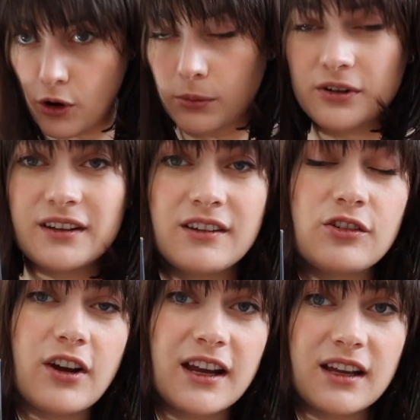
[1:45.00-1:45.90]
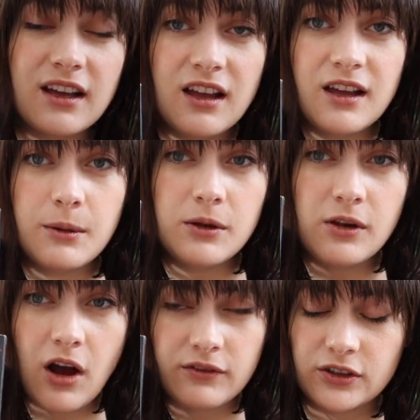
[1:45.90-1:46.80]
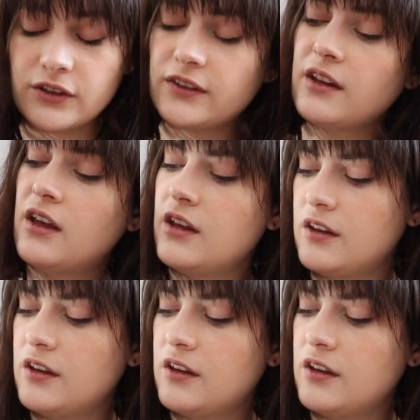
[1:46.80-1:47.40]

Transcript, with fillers: Cormoran Strike novels.